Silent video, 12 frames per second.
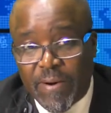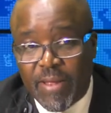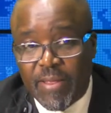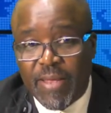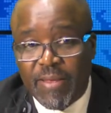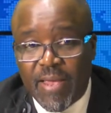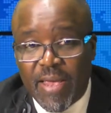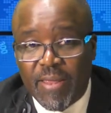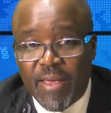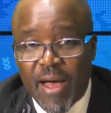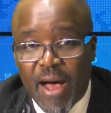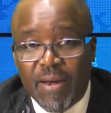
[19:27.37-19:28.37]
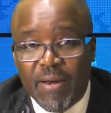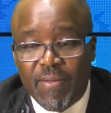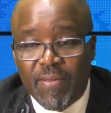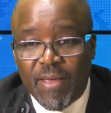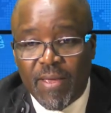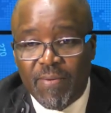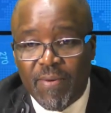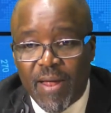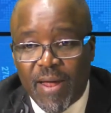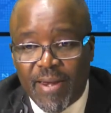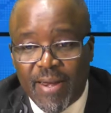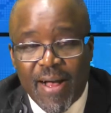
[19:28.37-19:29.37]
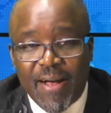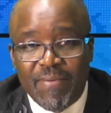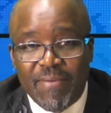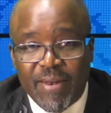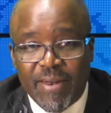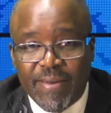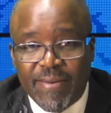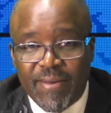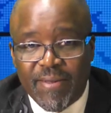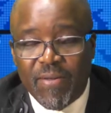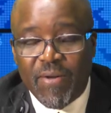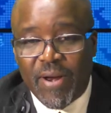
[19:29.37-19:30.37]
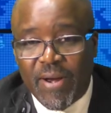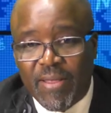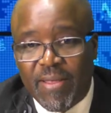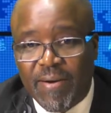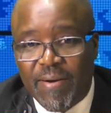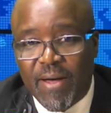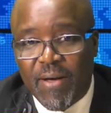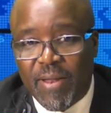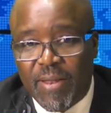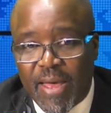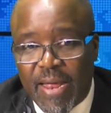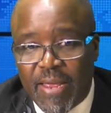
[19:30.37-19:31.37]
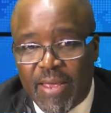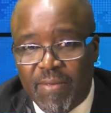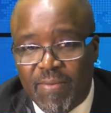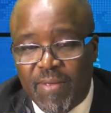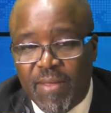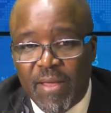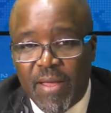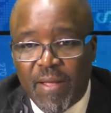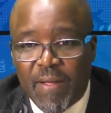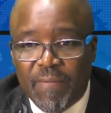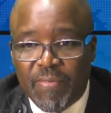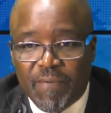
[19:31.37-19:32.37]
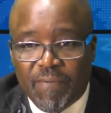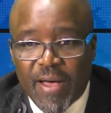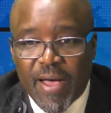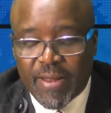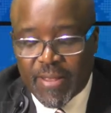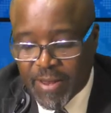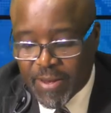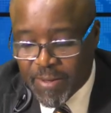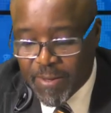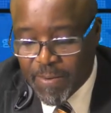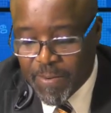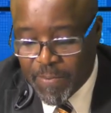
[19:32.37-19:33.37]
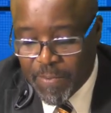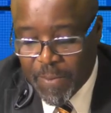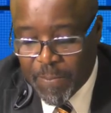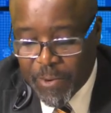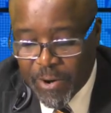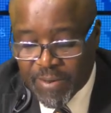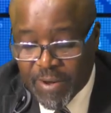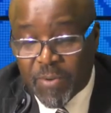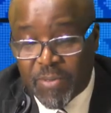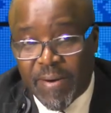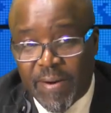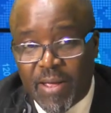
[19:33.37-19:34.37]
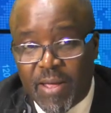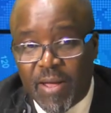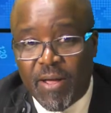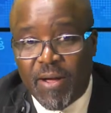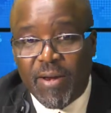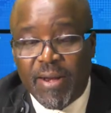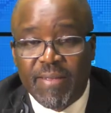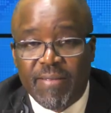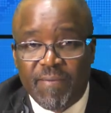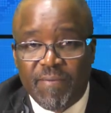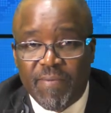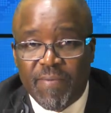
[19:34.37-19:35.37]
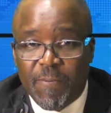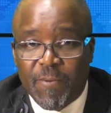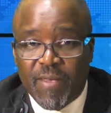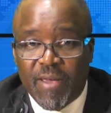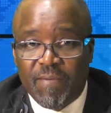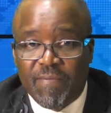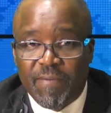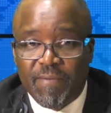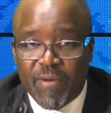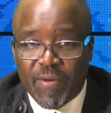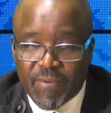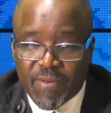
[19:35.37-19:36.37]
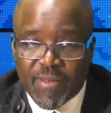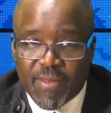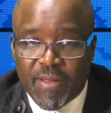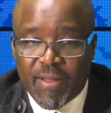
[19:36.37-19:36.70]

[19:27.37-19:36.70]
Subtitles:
they say they annul the elections on another ground, and that is the fact that President Mutharika got less than 50% of the votes.